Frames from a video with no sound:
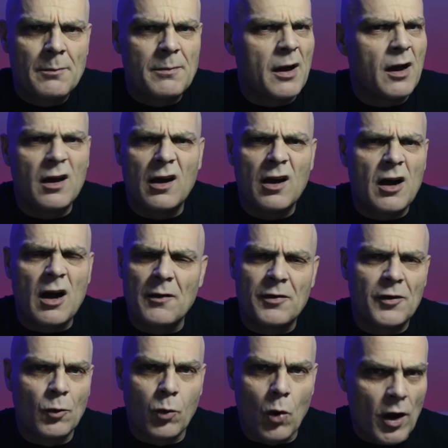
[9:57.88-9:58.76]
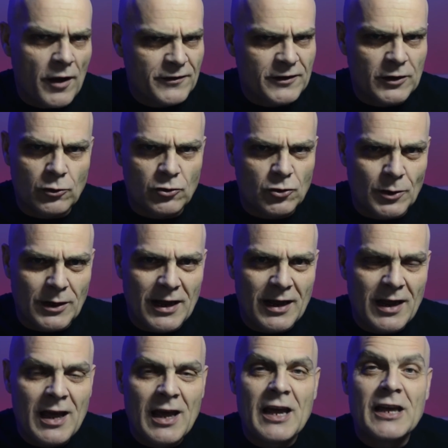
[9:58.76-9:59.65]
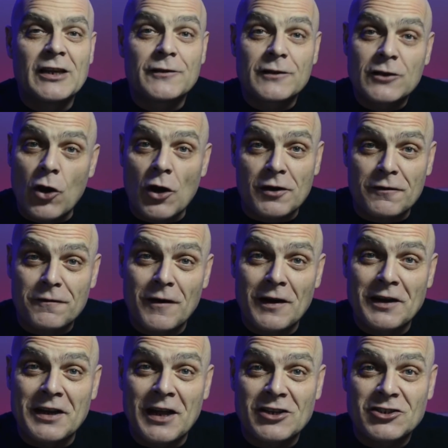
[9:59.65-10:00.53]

But the wife deals with it. It's kind of funny,